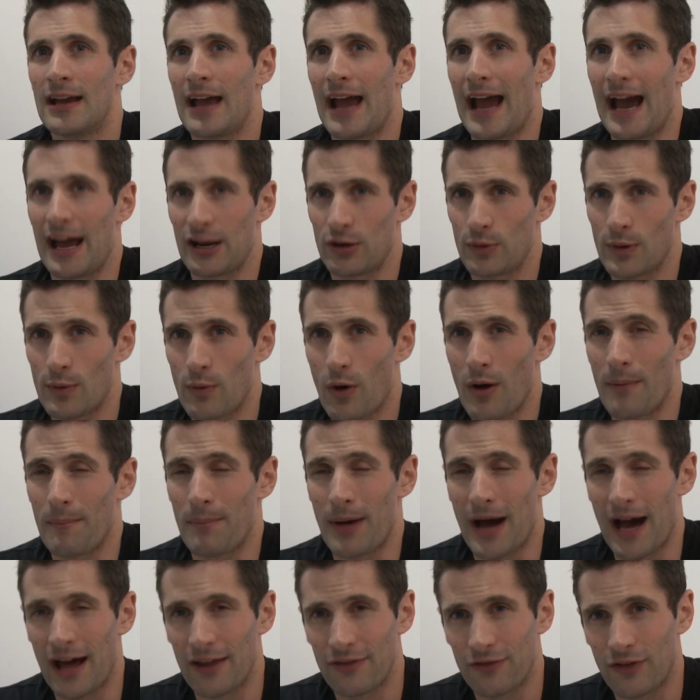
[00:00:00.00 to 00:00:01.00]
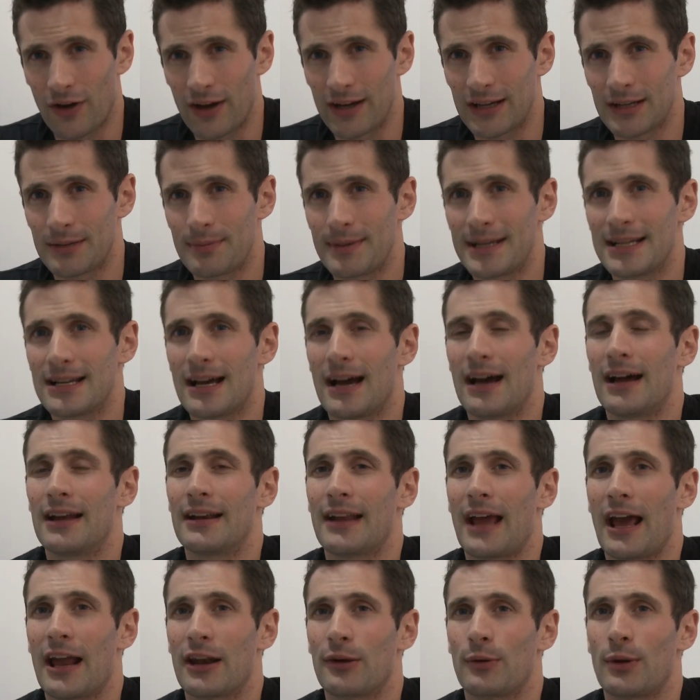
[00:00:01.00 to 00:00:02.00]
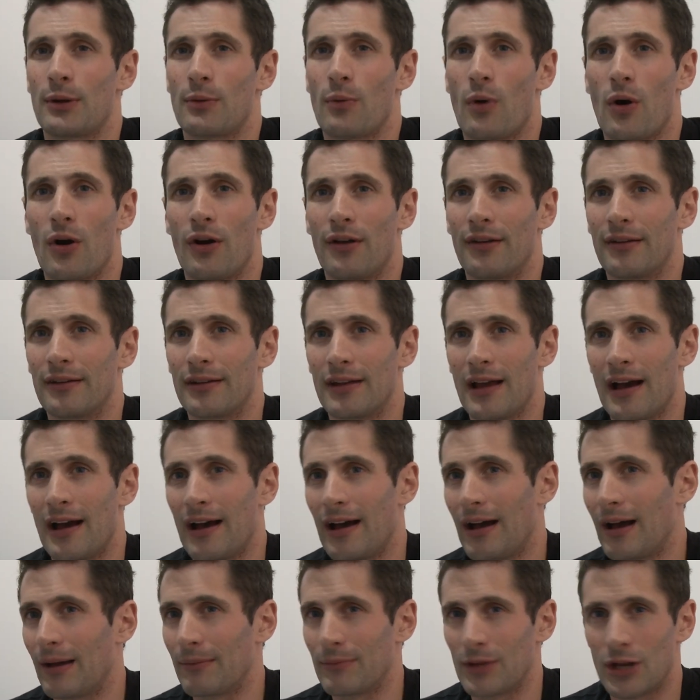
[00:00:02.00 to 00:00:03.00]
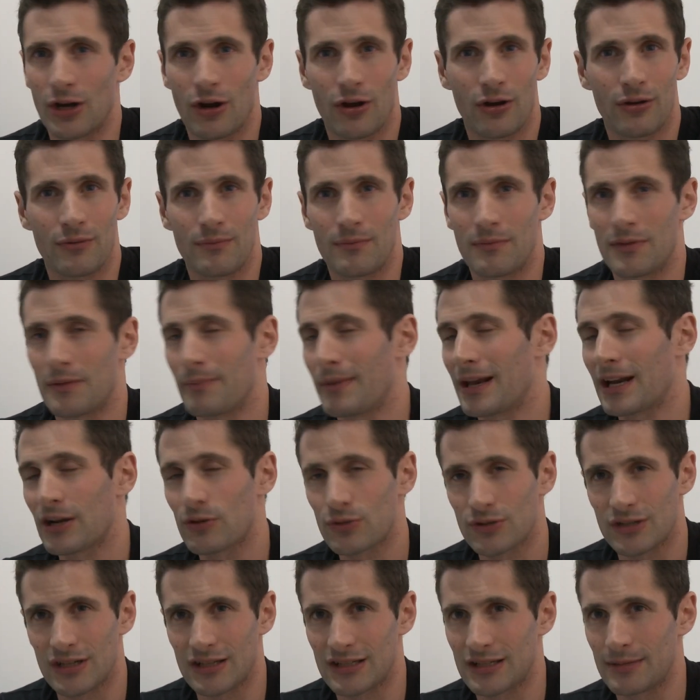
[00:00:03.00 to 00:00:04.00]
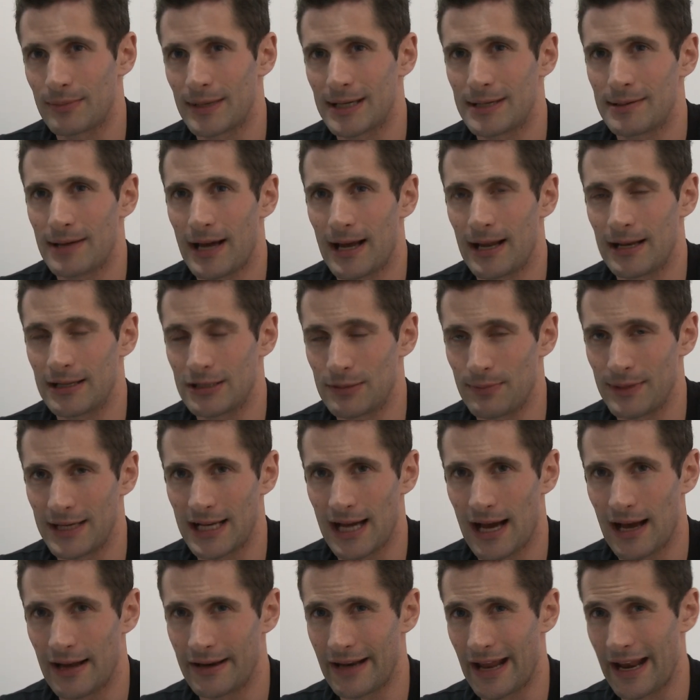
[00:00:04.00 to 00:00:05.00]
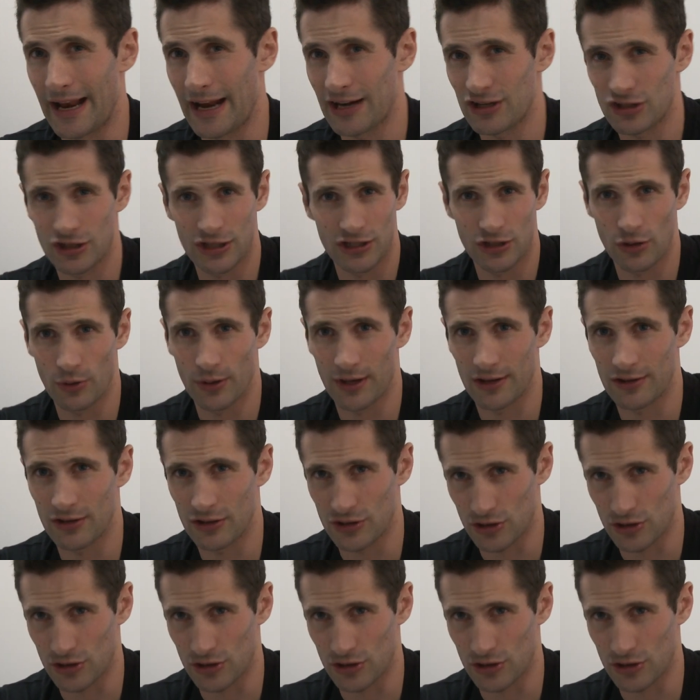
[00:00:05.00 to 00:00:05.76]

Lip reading: How do we want pathfinding to be done? How do we want the medical system to be done, and actually do it in the